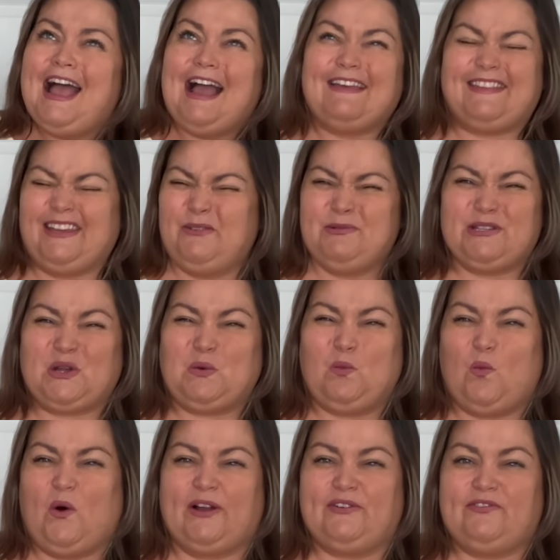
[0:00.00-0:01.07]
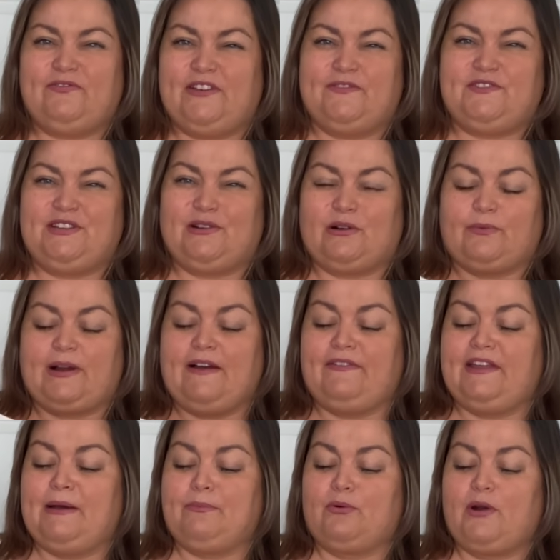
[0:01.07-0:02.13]
I think it was like 150 or around
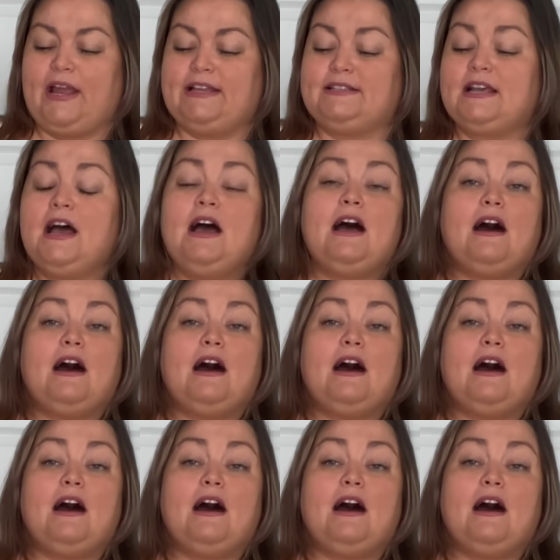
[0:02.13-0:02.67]
that price price.